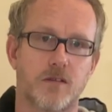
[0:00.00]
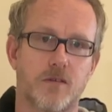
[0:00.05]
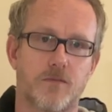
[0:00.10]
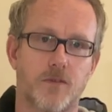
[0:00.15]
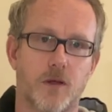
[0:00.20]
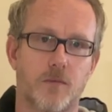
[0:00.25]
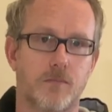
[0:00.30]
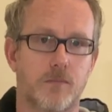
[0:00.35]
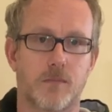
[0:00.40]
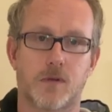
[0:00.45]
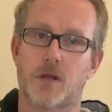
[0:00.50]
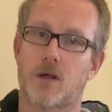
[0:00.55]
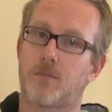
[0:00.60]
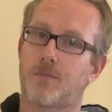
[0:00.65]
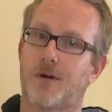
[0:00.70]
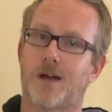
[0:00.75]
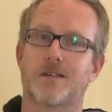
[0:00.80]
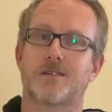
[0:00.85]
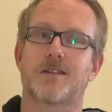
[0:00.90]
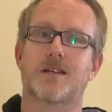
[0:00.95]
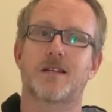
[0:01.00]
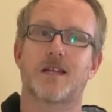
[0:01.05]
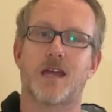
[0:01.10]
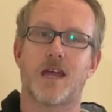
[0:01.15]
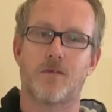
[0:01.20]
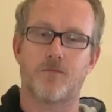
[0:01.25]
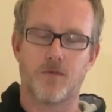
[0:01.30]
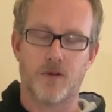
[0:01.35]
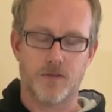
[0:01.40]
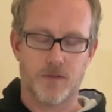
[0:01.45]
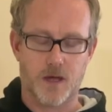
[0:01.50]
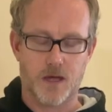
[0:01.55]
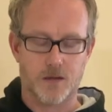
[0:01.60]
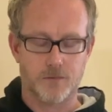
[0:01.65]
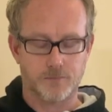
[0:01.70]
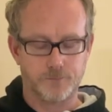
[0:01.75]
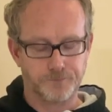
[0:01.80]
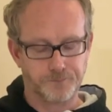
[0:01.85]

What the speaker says: of them, so practically everything.